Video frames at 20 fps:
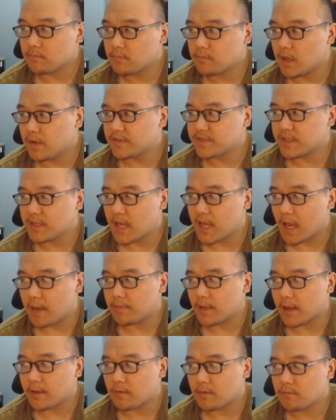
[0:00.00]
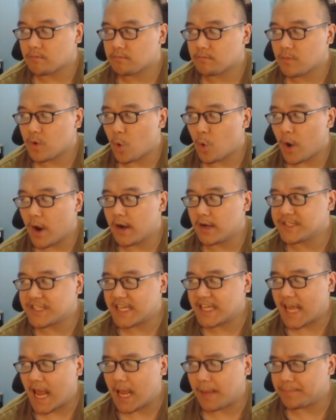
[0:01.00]
give us the cape. Like, where is
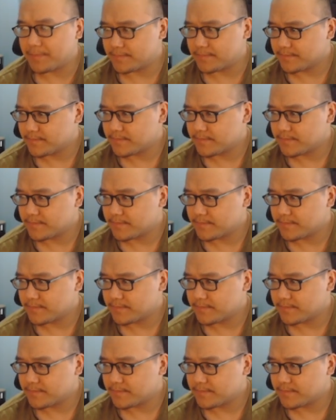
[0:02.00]
the cape?